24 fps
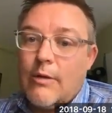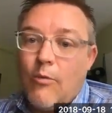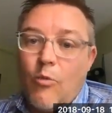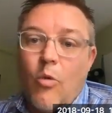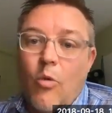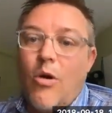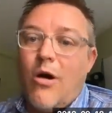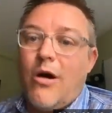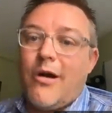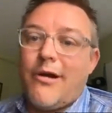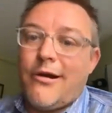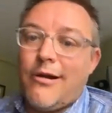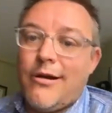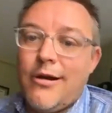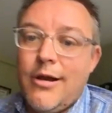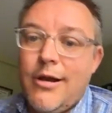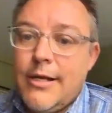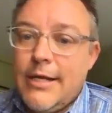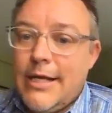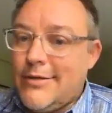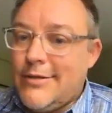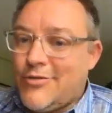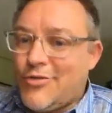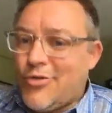water
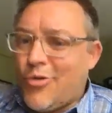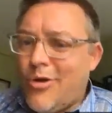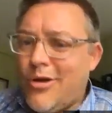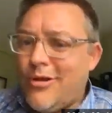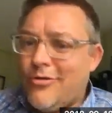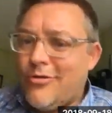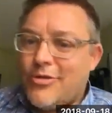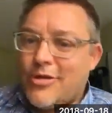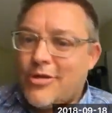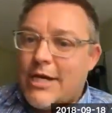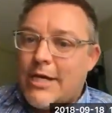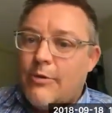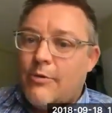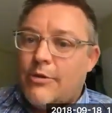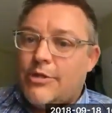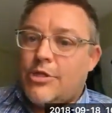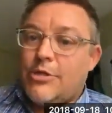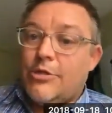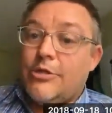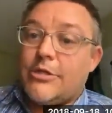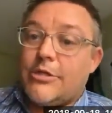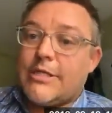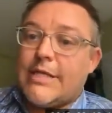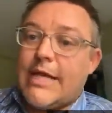and soil is kind of what
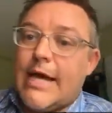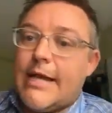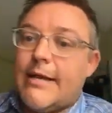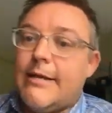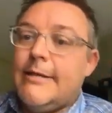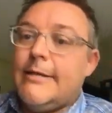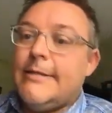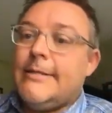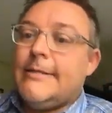you looked at.